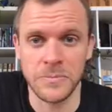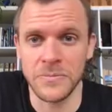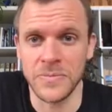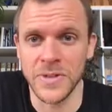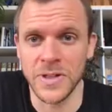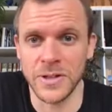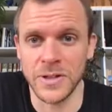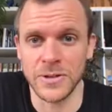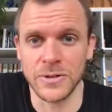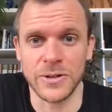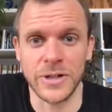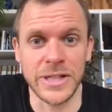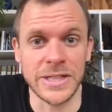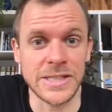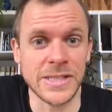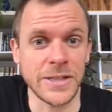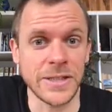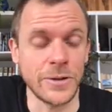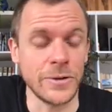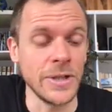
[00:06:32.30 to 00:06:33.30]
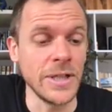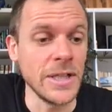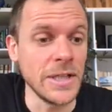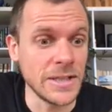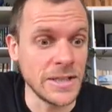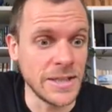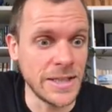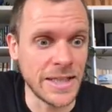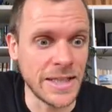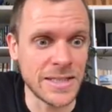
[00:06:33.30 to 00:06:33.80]
All right, so
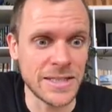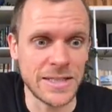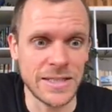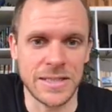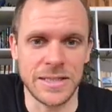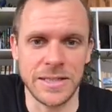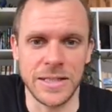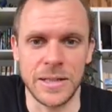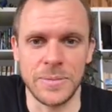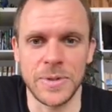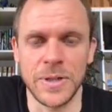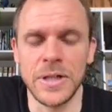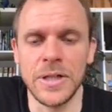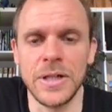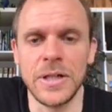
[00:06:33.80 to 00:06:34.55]
next step,